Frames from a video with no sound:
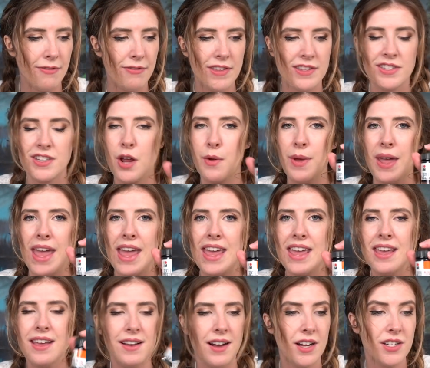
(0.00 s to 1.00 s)
if there's no
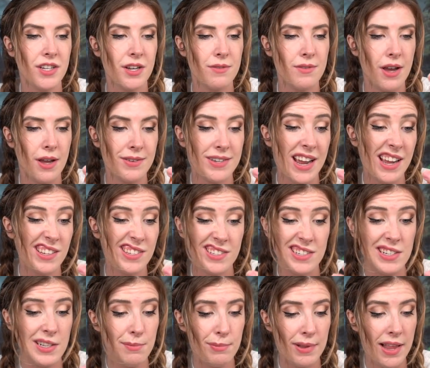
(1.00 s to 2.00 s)
E? I don't know. Textile